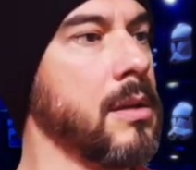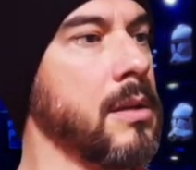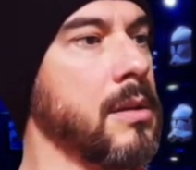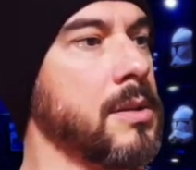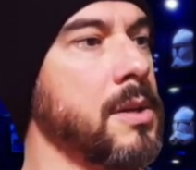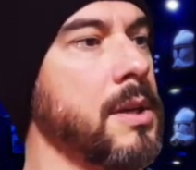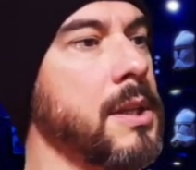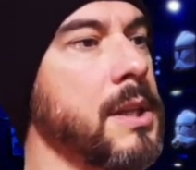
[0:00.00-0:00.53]

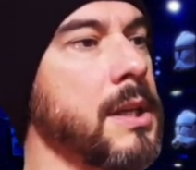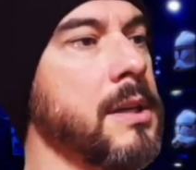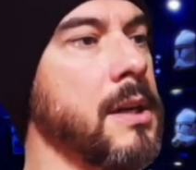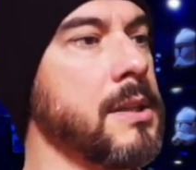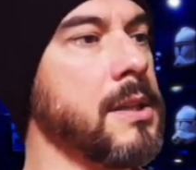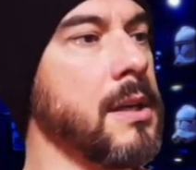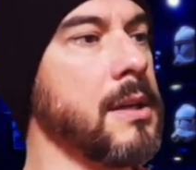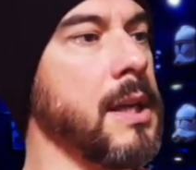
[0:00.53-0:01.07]
So the thing that
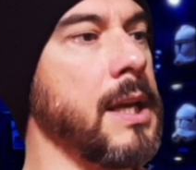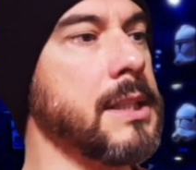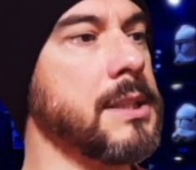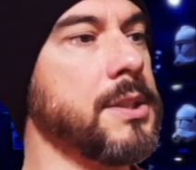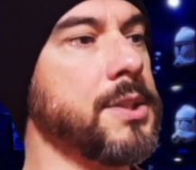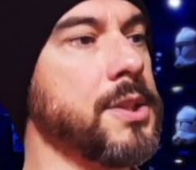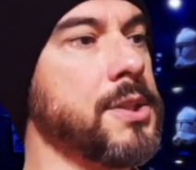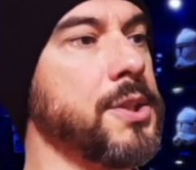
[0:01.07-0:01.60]
I've done next
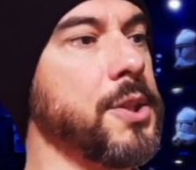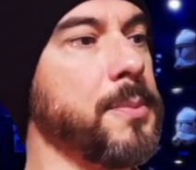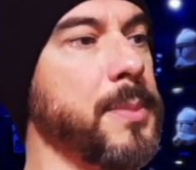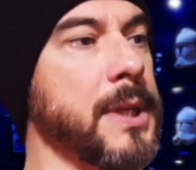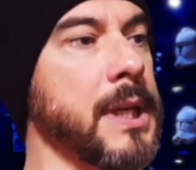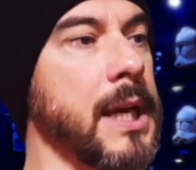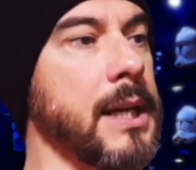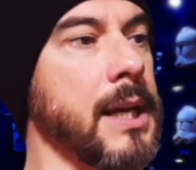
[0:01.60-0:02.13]
is just
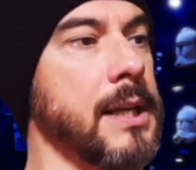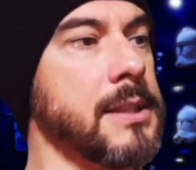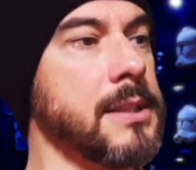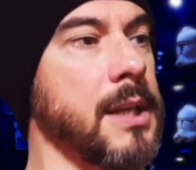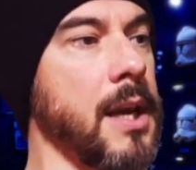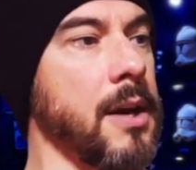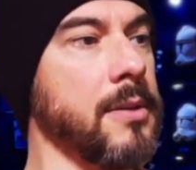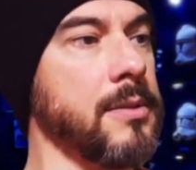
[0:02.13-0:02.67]
duplicate that
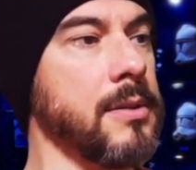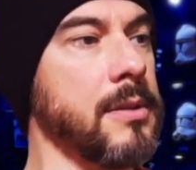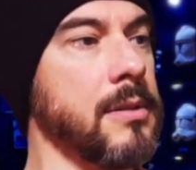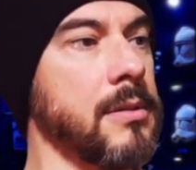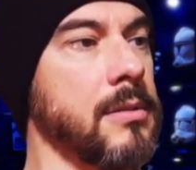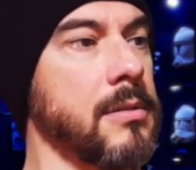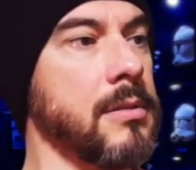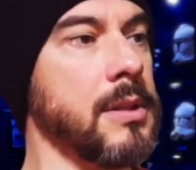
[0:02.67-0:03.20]
sound,
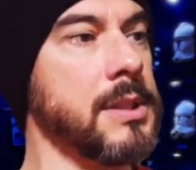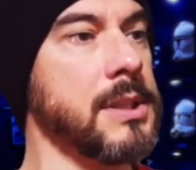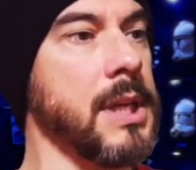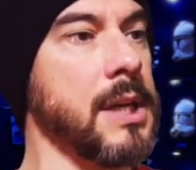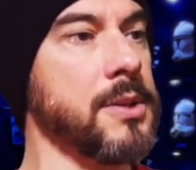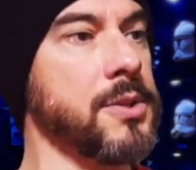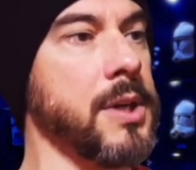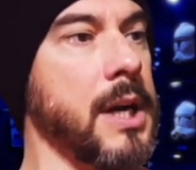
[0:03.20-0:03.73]
the
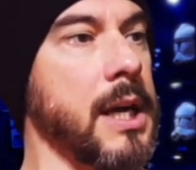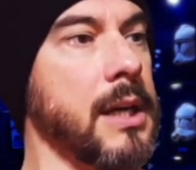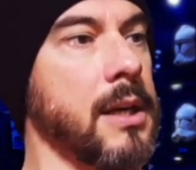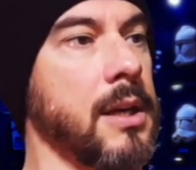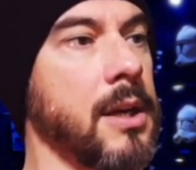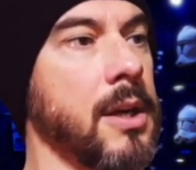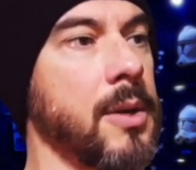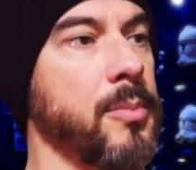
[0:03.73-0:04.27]
soundtrack,
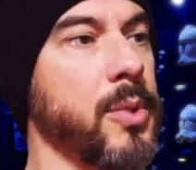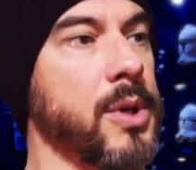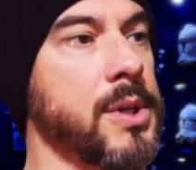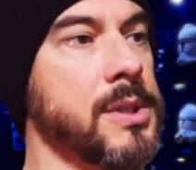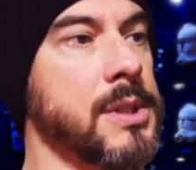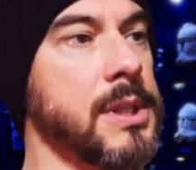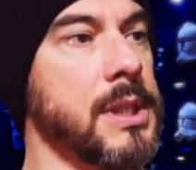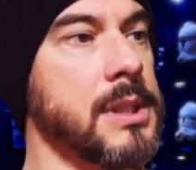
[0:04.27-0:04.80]

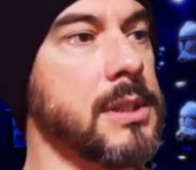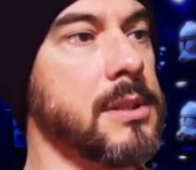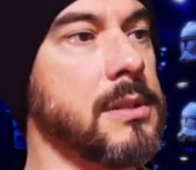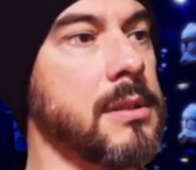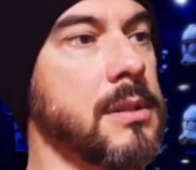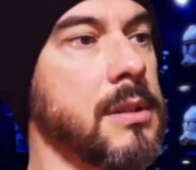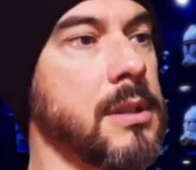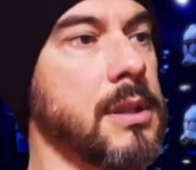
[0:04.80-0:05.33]
because the
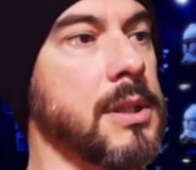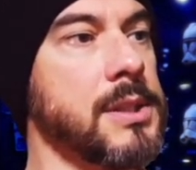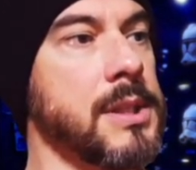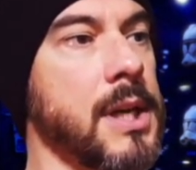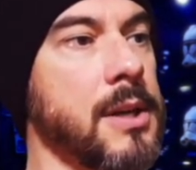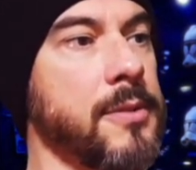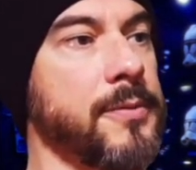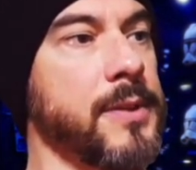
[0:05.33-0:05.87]

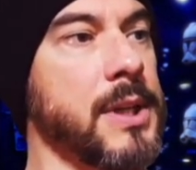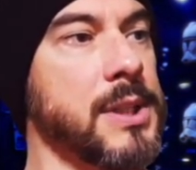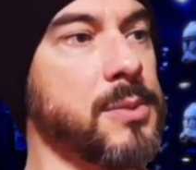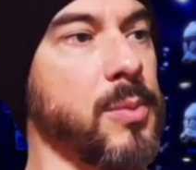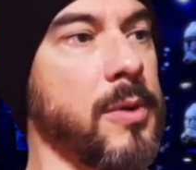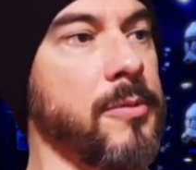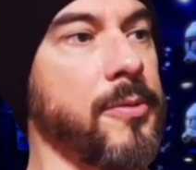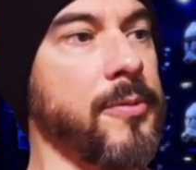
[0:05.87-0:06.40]
sound of this
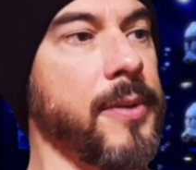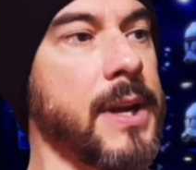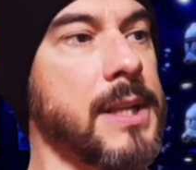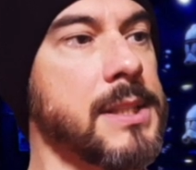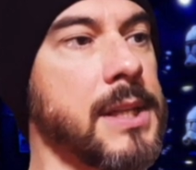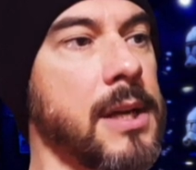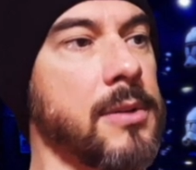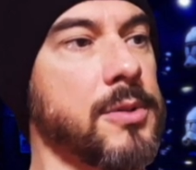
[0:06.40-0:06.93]
one
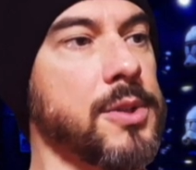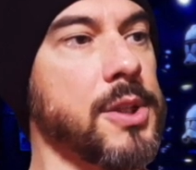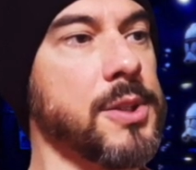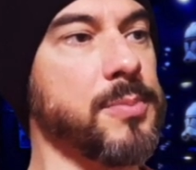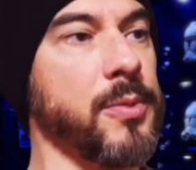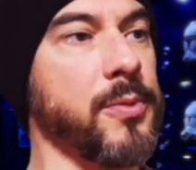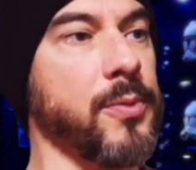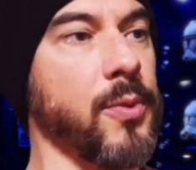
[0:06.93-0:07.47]
fades out
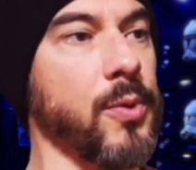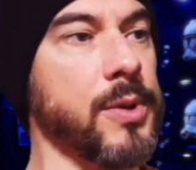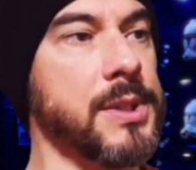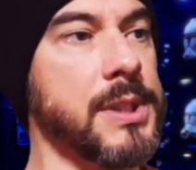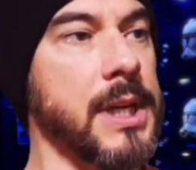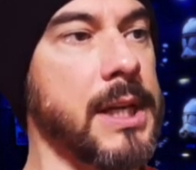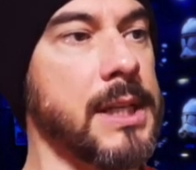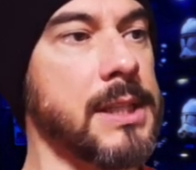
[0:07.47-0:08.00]
just before the
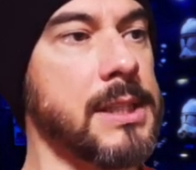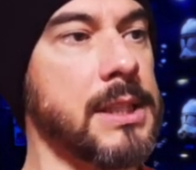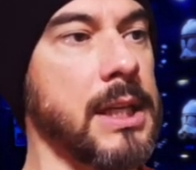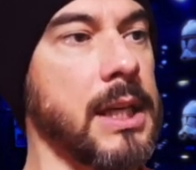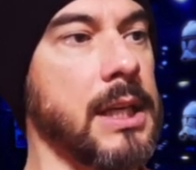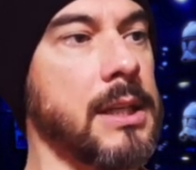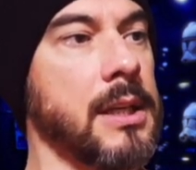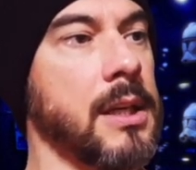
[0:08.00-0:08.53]
second
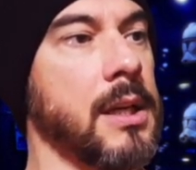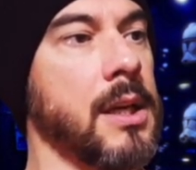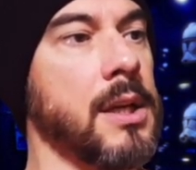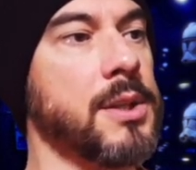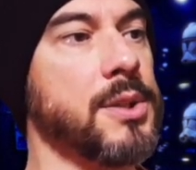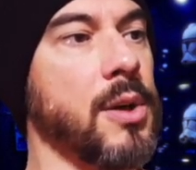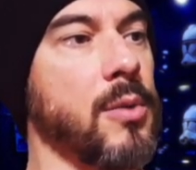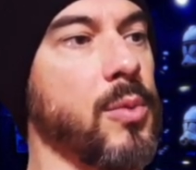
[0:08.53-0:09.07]
scene.
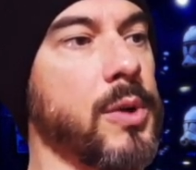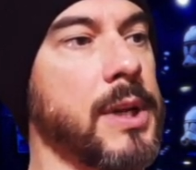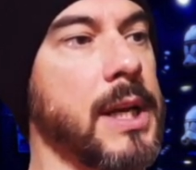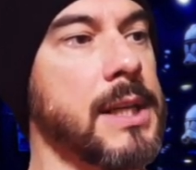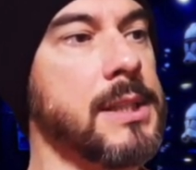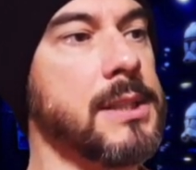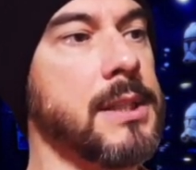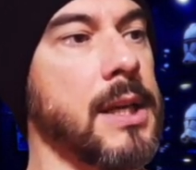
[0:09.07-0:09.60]
So I want
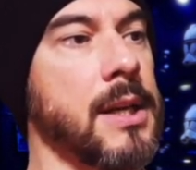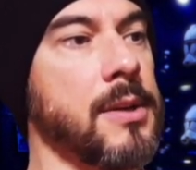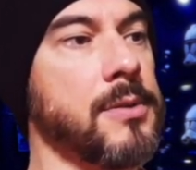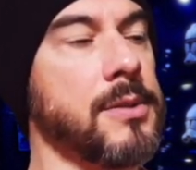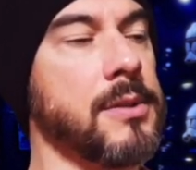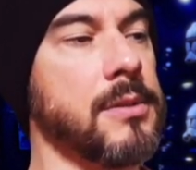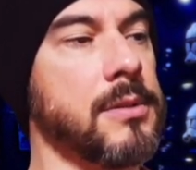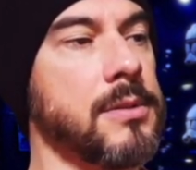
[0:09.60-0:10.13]
that
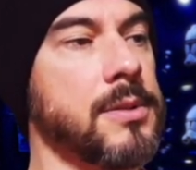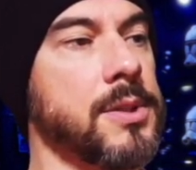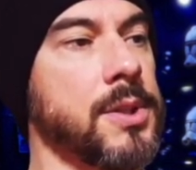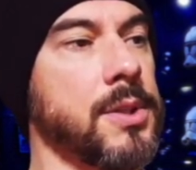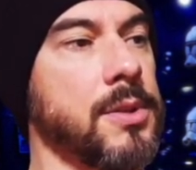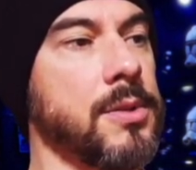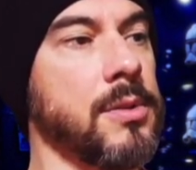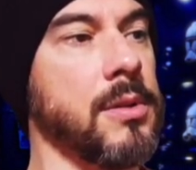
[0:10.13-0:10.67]
sound
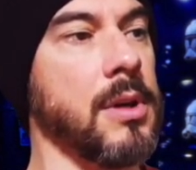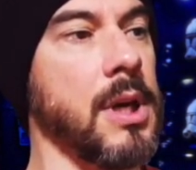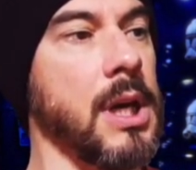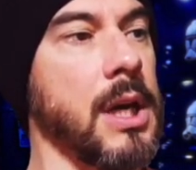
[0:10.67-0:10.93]
to